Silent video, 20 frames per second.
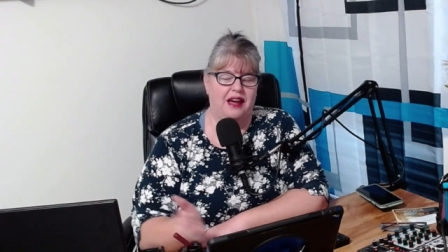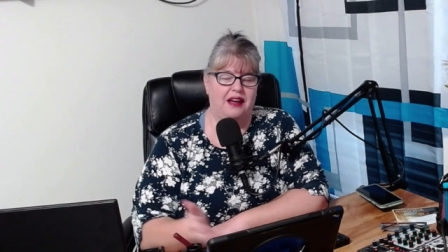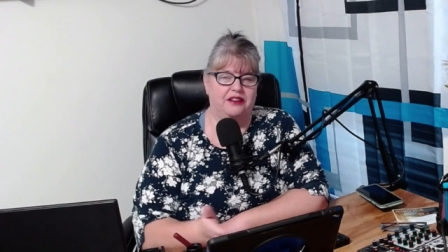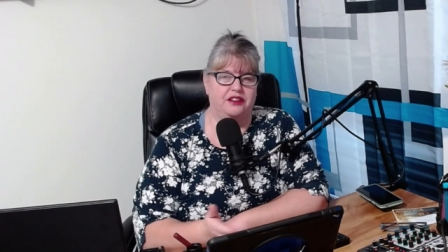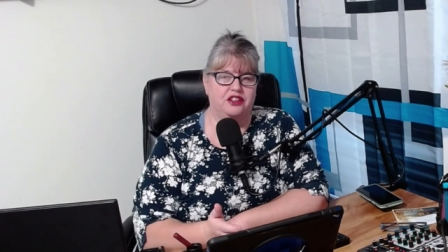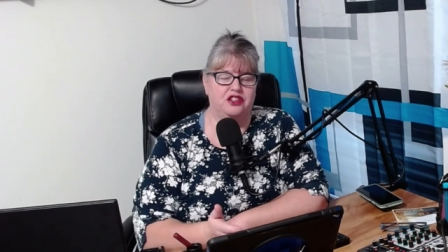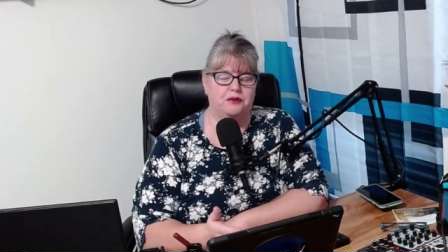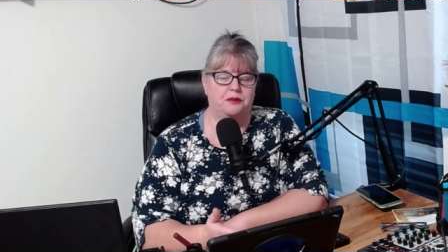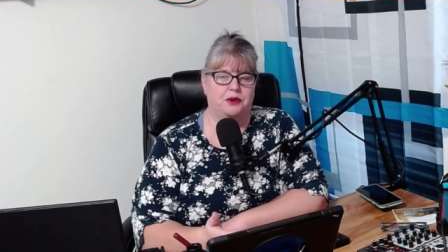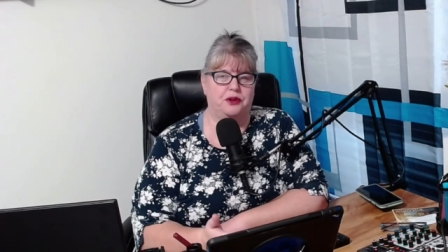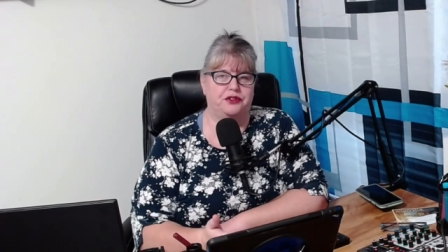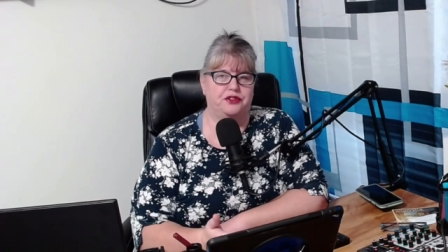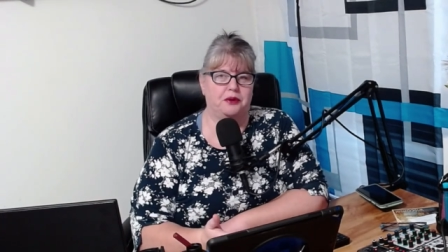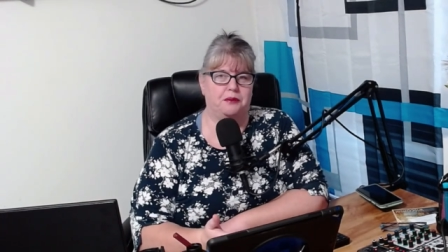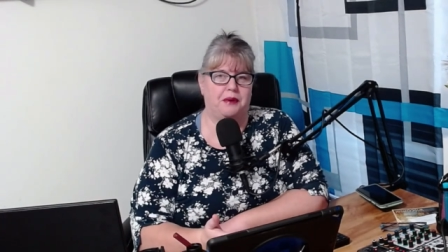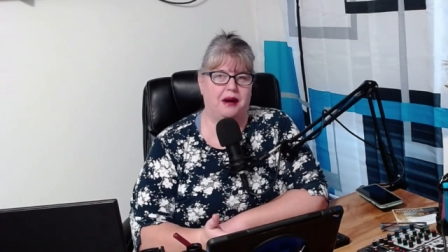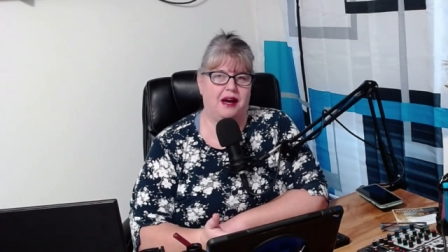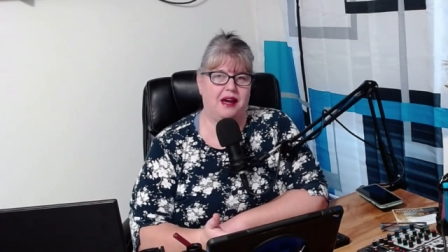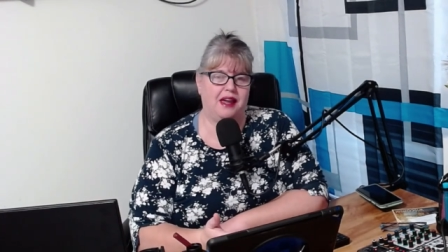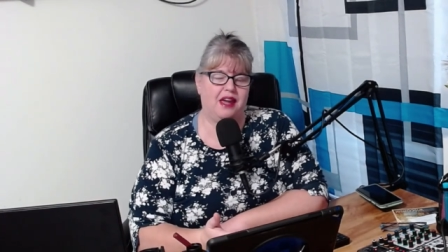eligible to
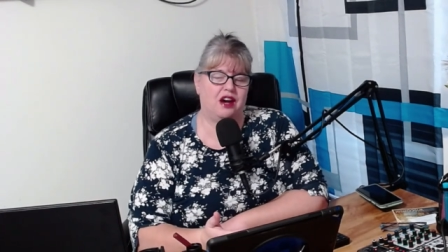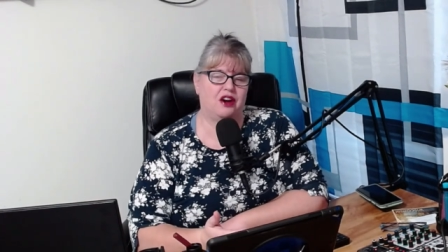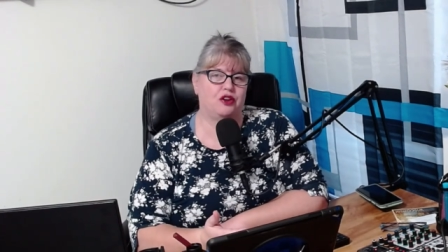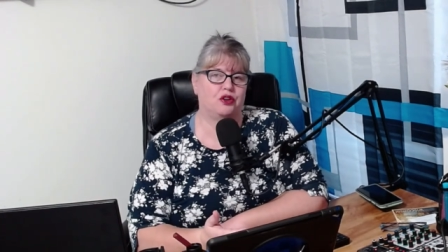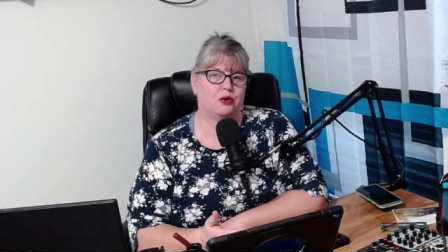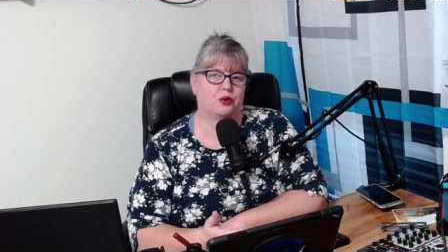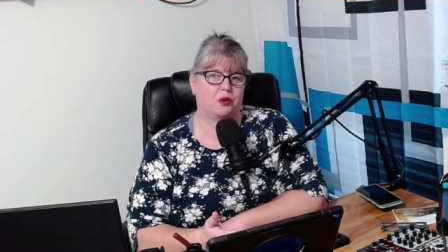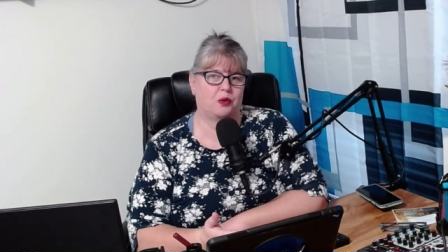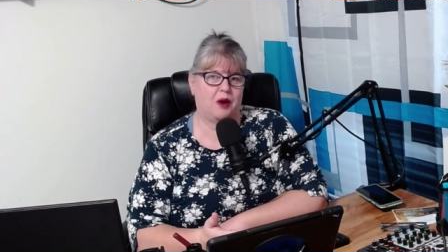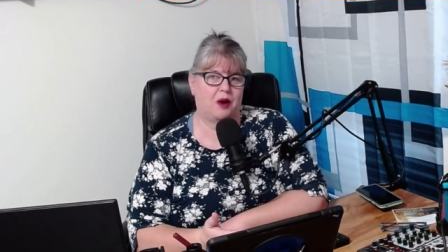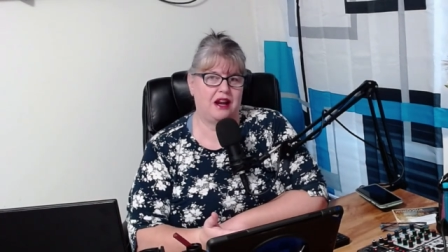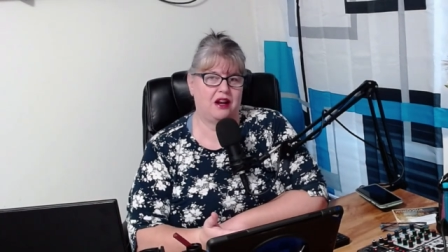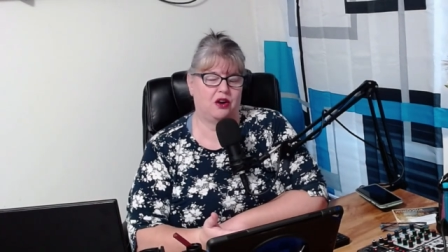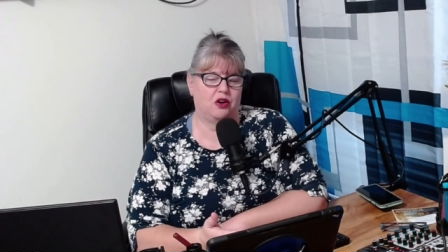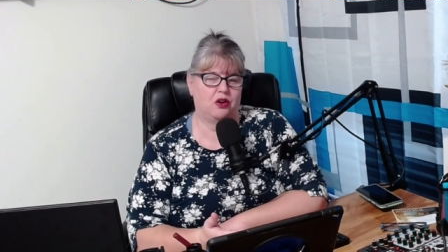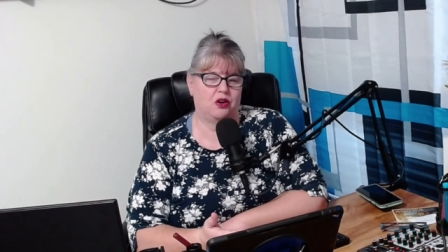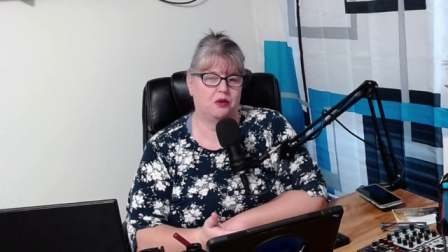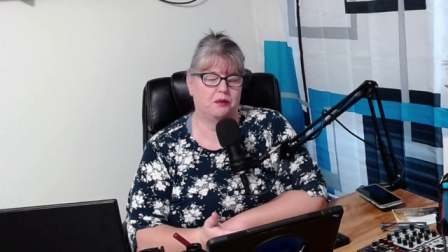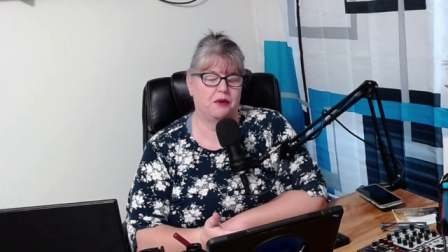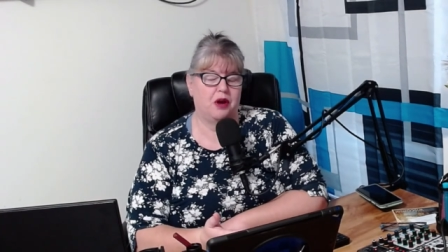buy a great
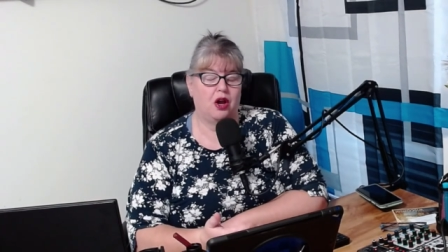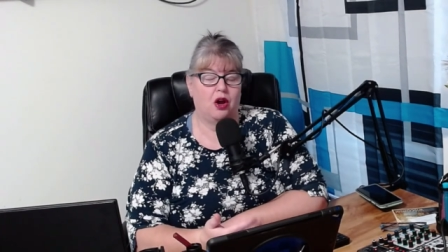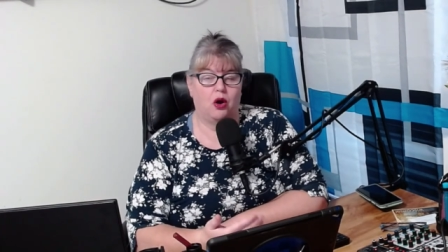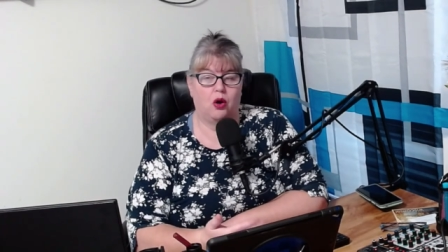home